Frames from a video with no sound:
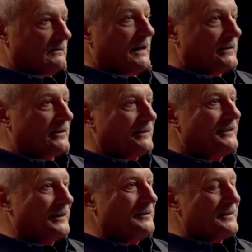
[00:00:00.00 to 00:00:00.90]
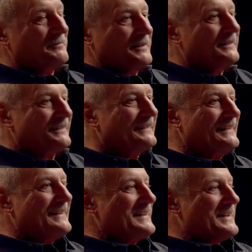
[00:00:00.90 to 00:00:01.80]
London. You know, I mean,
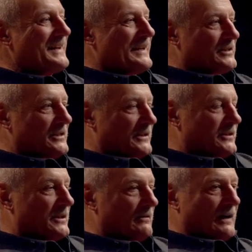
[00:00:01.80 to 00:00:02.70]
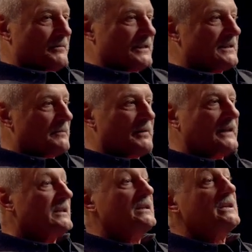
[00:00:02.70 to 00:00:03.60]
and and so I was excited, but I
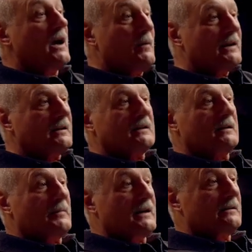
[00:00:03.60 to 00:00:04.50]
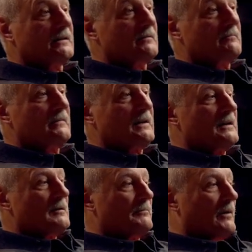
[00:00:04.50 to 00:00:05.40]
didn't know anything about them.
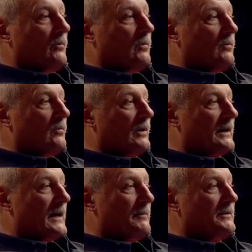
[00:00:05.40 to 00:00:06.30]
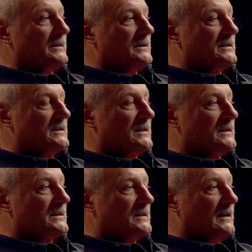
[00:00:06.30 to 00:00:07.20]
But what happened is
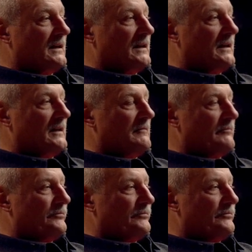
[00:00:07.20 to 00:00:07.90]
that I,